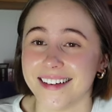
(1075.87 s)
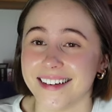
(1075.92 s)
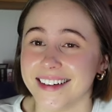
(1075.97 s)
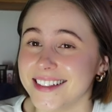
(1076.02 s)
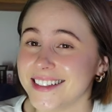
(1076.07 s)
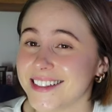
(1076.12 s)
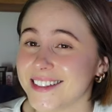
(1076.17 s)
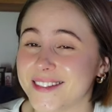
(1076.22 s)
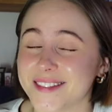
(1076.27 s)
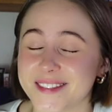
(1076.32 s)

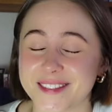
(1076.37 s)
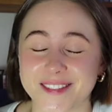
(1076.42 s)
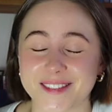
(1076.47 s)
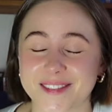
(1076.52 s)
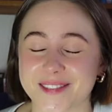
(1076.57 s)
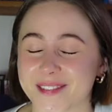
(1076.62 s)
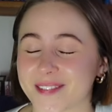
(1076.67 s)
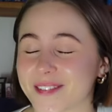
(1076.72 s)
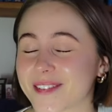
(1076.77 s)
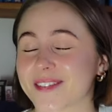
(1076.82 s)

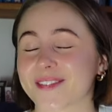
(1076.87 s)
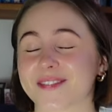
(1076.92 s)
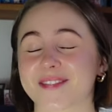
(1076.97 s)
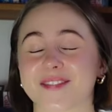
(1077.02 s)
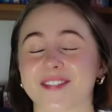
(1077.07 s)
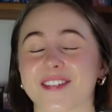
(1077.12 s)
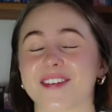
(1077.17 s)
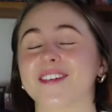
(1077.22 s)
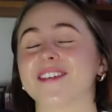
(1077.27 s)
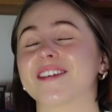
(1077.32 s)
so
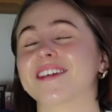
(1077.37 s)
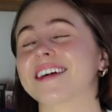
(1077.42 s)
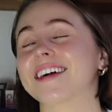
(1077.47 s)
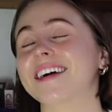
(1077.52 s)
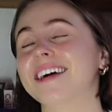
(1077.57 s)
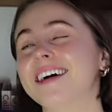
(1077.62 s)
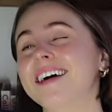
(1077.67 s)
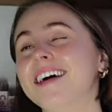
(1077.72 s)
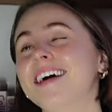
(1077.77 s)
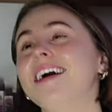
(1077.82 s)
wrong.
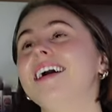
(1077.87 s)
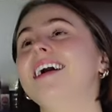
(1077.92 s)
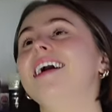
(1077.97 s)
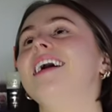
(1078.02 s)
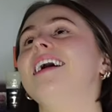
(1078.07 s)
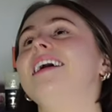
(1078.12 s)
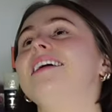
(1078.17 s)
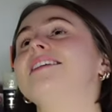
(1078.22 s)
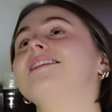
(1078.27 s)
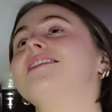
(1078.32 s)

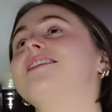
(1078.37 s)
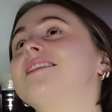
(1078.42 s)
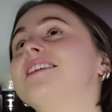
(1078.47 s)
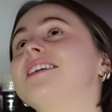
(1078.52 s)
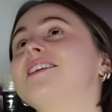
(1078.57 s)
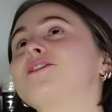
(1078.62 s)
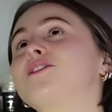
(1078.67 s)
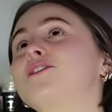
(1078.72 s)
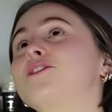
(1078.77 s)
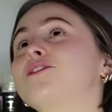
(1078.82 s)

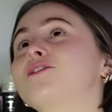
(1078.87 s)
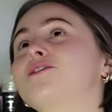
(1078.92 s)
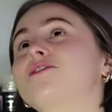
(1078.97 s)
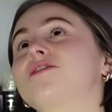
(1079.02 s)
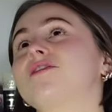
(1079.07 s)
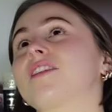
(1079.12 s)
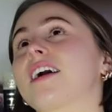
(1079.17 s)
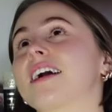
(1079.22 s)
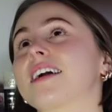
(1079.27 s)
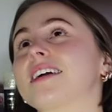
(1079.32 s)
Jesus
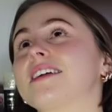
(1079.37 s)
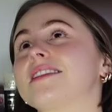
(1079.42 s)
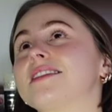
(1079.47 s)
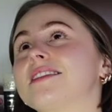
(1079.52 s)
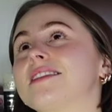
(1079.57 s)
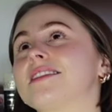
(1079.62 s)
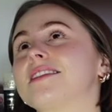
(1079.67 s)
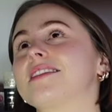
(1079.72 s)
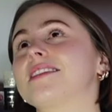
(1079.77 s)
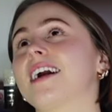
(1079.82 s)
Christ.
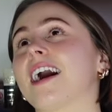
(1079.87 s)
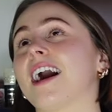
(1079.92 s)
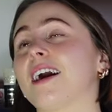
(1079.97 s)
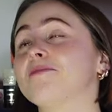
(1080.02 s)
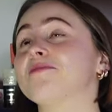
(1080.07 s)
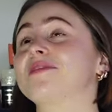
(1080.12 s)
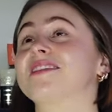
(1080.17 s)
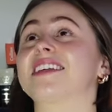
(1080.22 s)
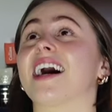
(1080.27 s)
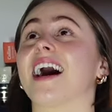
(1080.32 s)
I'm
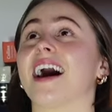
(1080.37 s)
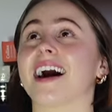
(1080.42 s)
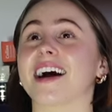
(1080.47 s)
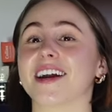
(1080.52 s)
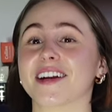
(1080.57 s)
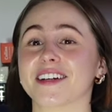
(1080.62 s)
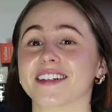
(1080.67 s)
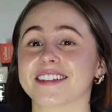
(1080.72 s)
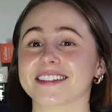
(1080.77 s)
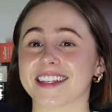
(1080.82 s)
tired.